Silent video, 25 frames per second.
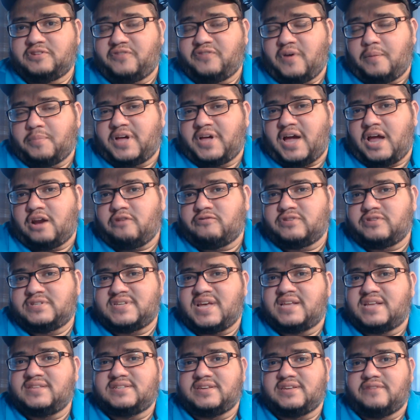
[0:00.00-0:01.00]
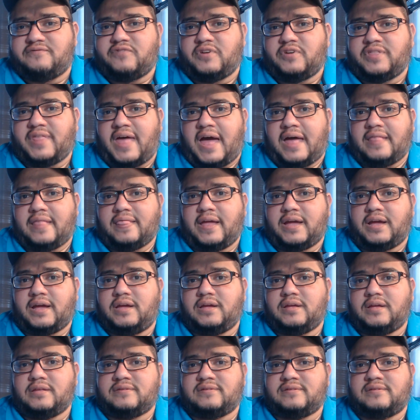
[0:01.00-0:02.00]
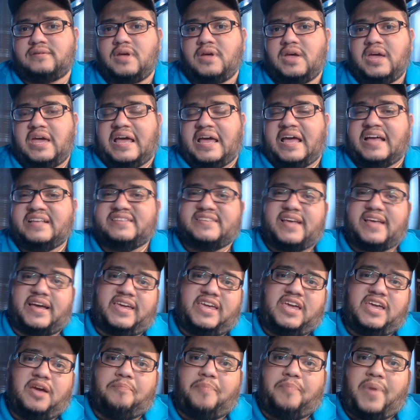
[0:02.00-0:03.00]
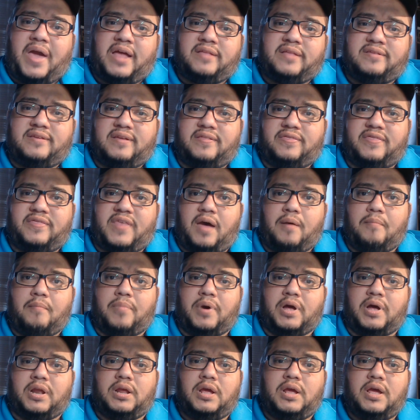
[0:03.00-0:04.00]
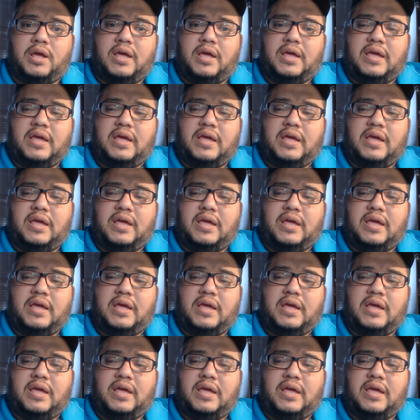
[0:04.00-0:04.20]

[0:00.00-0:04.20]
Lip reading: His family kind of resents him for that. Like it's like he abandoned them, but